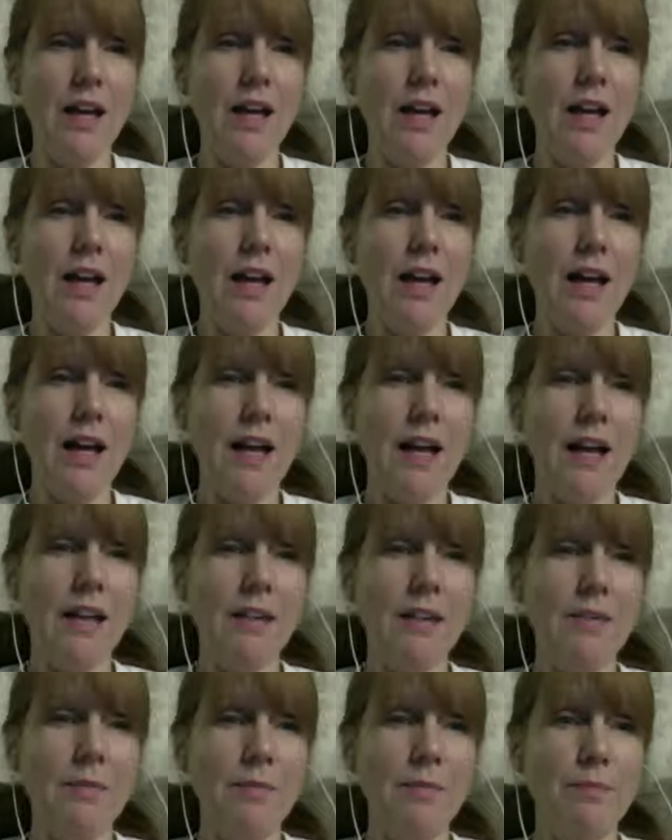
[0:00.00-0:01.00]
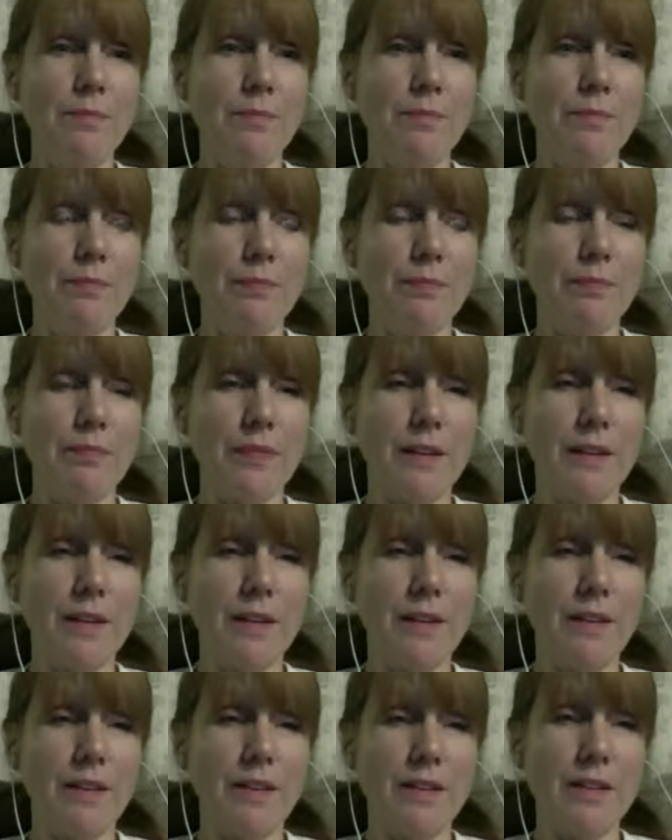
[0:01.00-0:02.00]
And
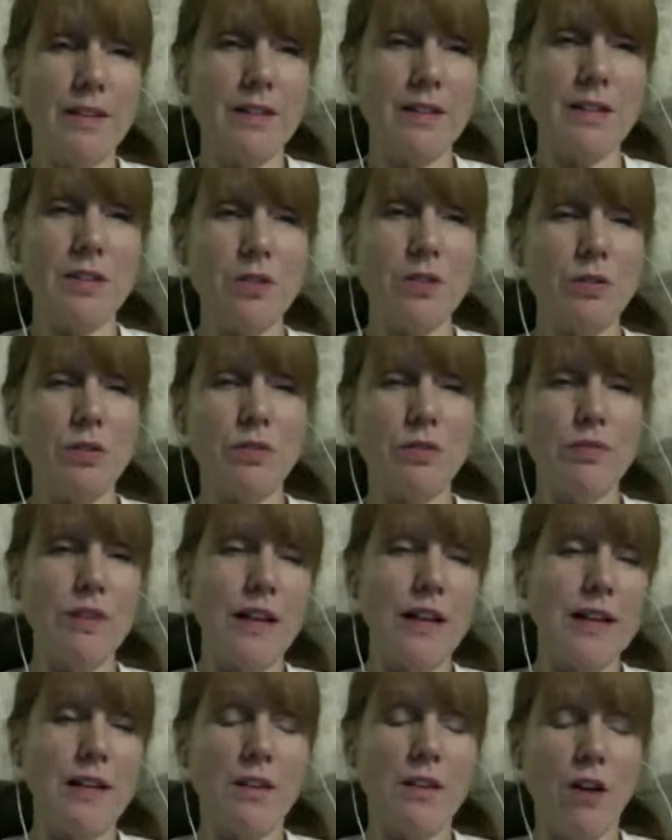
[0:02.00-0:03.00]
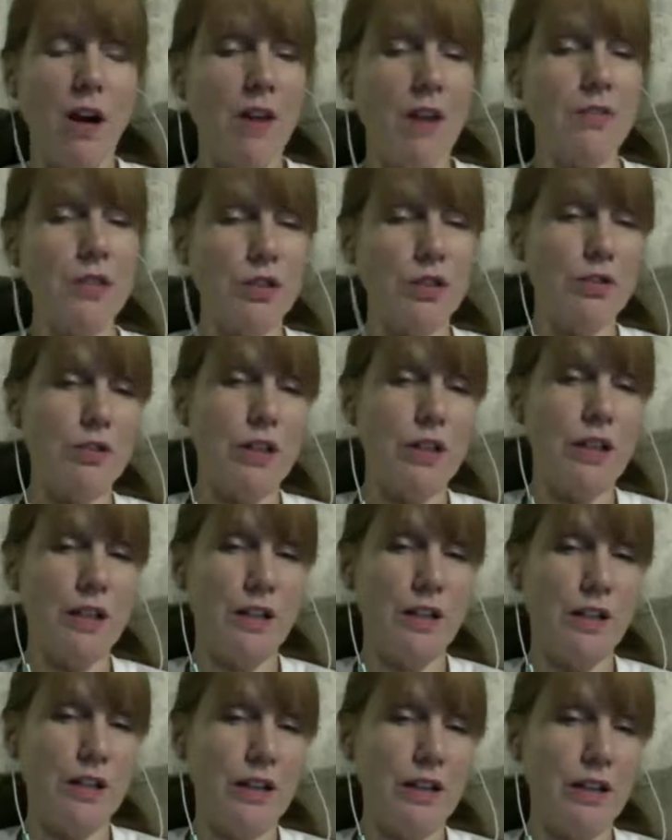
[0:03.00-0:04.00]
this is sort of like an offshoot
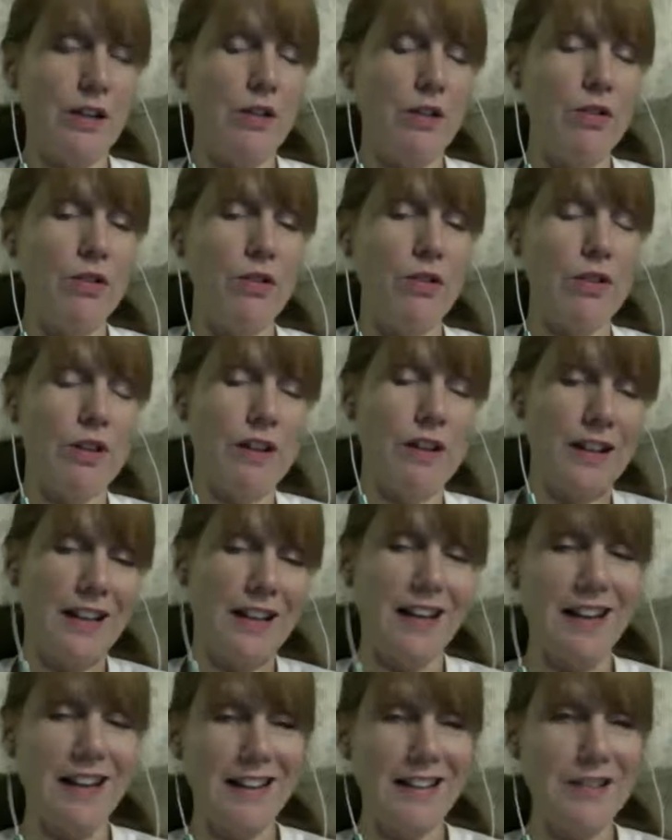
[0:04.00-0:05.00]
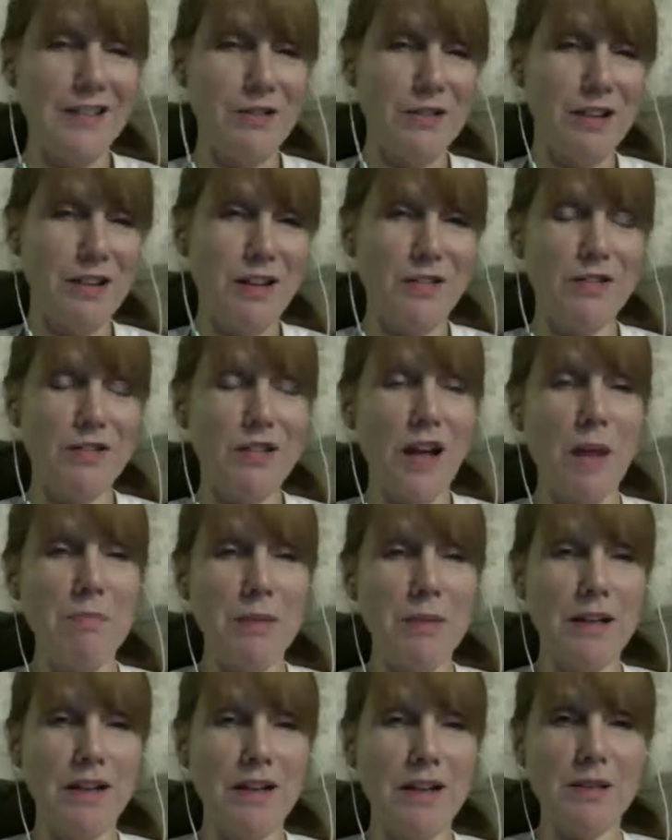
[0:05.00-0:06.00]
here, and I know you're going to get into another
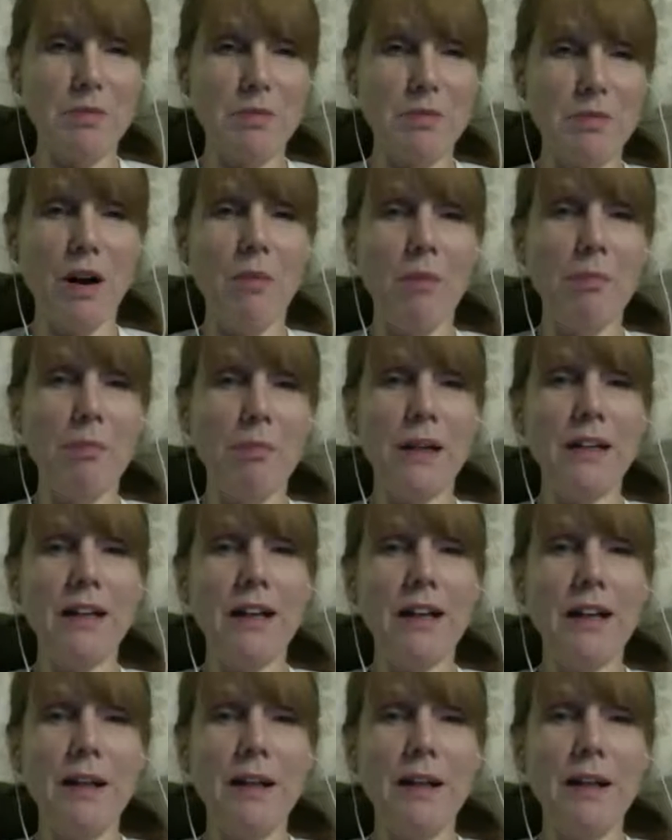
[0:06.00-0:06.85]
topic as well, but